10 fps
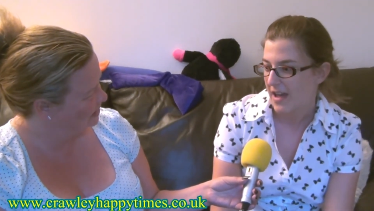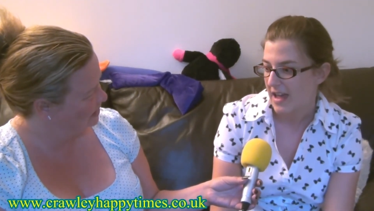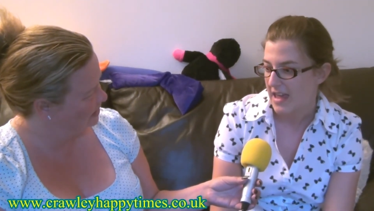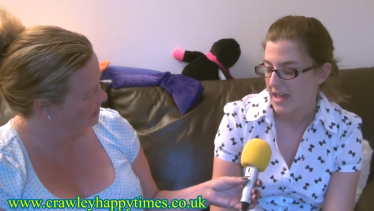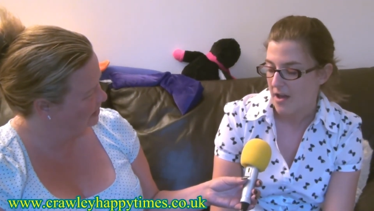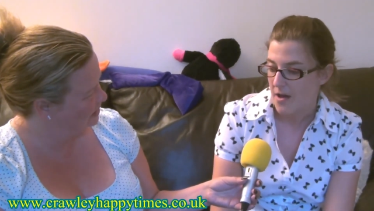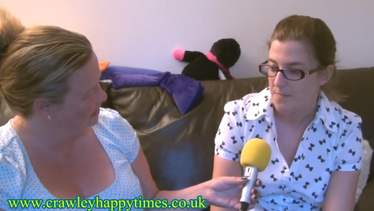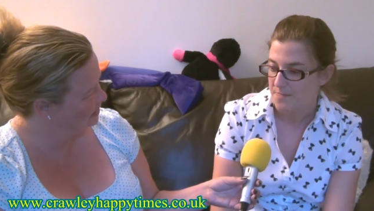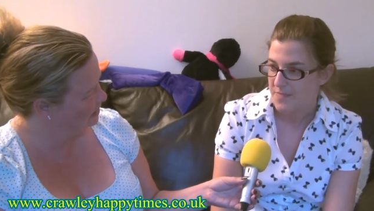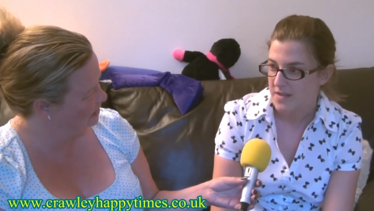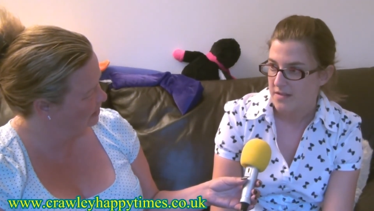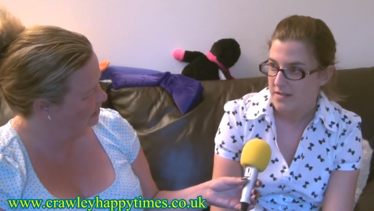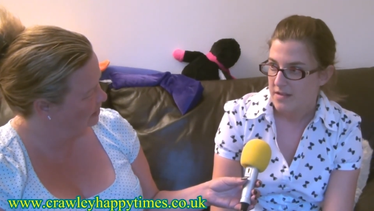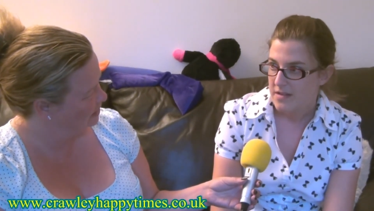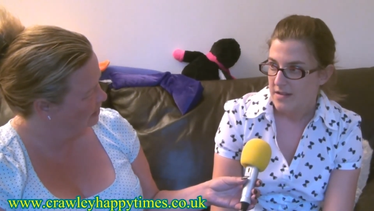Speaker 1: a um,
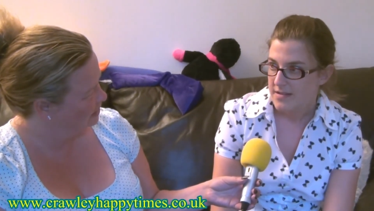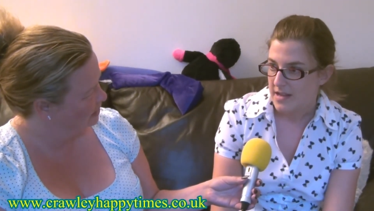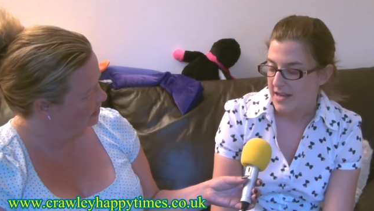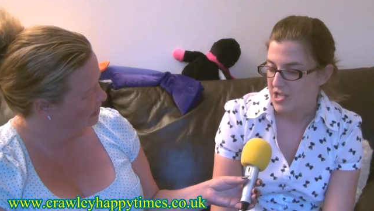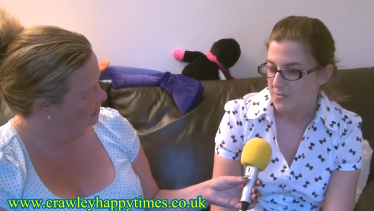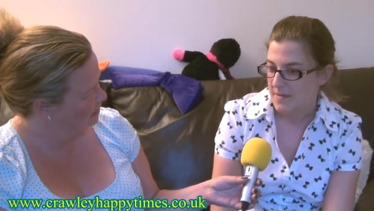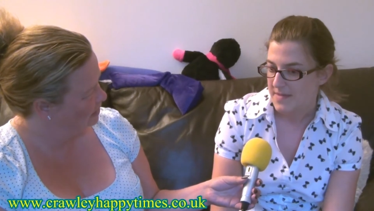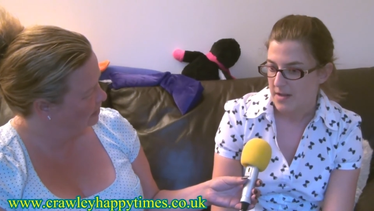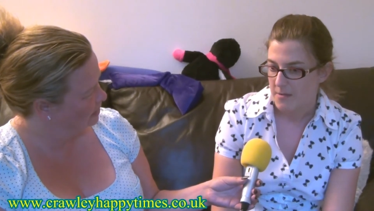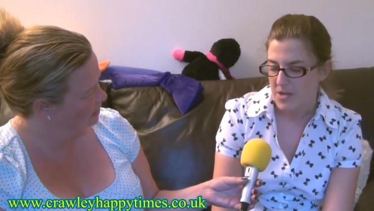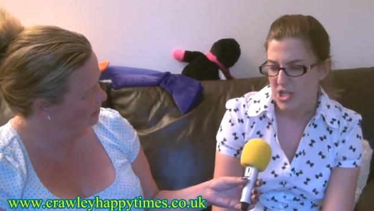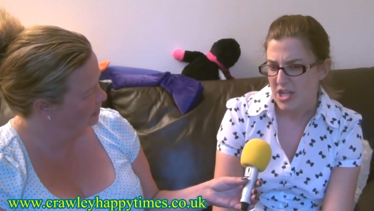donation website, which